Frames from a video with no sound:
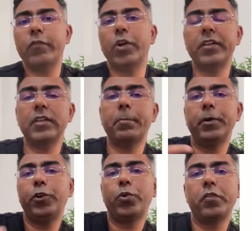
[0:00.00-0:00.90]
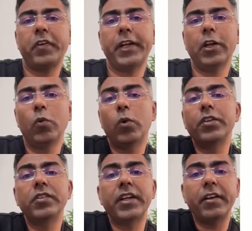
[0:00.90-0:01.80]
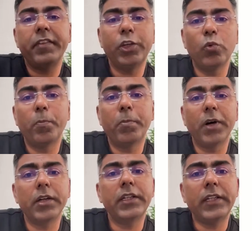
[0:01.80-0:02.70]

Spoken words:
For example, you could find out what is the revenue per